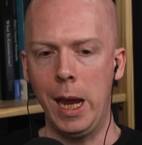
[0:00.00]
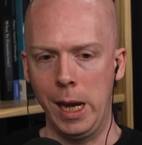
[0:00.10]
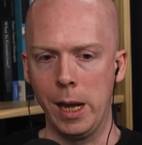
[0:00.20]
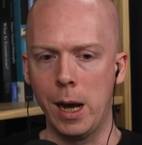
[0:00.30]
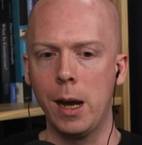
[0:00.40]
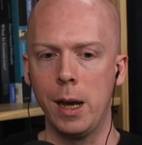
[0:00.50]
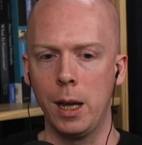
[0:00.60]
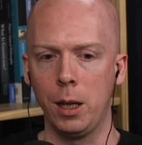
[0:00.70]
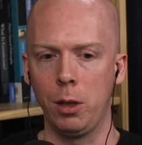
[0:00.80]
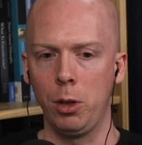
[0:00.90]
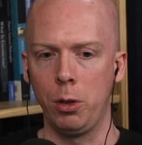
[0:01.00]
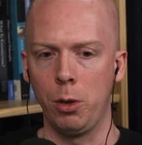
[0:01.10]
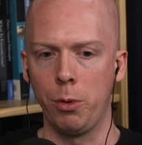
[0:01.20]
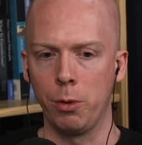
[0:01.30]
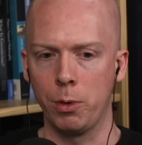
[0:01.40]
A I, you
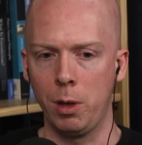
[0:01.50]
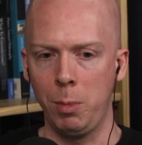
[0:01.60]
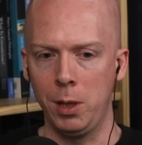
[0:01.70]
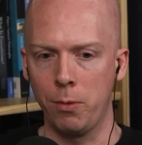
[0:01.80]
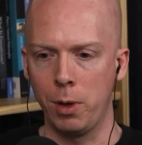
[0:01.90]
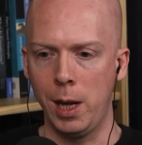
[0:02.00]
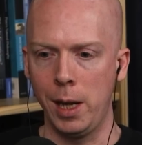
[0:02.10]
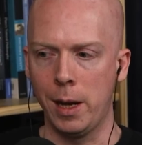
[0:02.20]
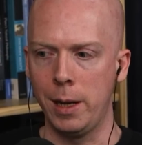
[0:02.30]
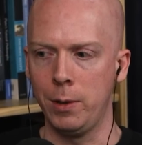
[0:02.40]
know, there's going to be different A